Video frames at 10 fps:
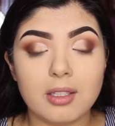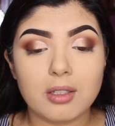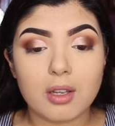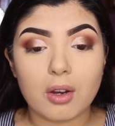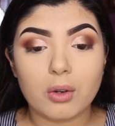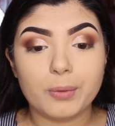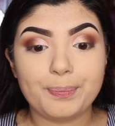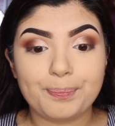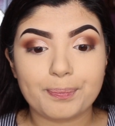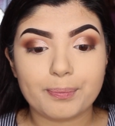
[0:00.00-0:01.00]
so
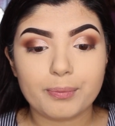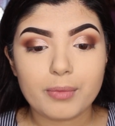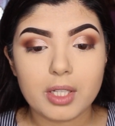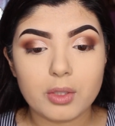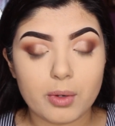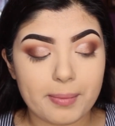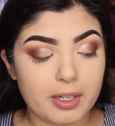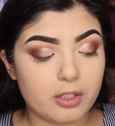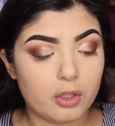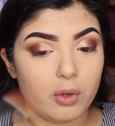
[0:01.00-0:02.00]
that's what I'm
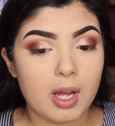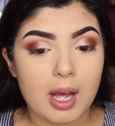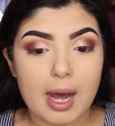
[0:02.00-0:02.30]
going to do.